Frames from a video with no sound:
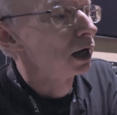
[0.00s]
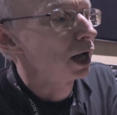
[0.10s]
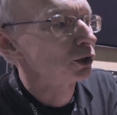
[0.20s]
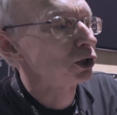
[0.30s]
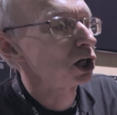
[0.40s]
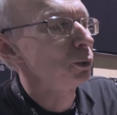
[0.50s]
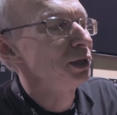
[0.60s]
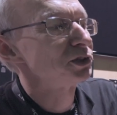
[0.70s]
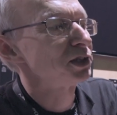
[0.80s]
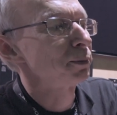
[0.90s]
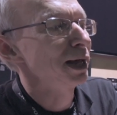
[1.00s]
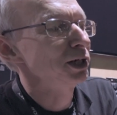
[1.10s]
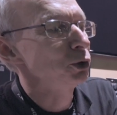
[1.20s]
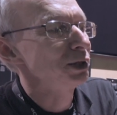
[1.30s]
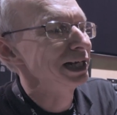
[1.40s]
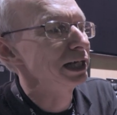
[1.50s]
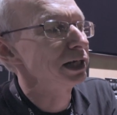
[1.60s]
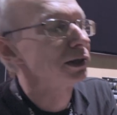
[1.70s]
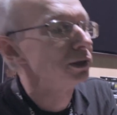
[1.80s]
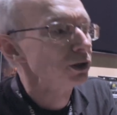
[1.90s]
I can go into the menu
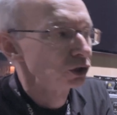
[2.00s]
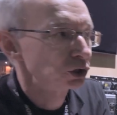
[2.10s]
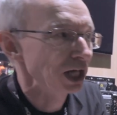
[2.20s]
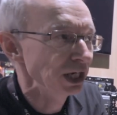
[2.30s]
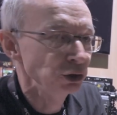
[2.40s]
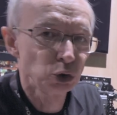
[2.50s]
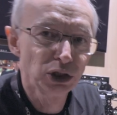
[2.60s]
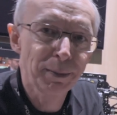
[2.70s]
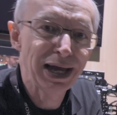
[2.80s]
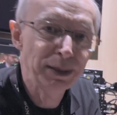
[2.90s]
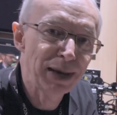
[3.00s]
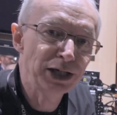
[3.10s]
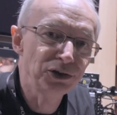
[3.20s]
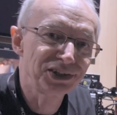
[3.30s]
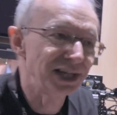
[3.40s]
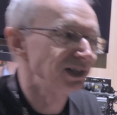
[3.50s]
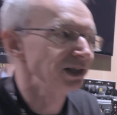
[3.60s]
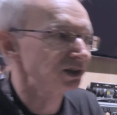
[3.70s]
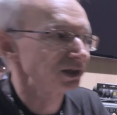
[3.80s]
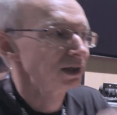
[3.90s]
here, change all the main menu
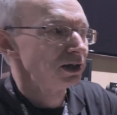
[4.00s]
settings.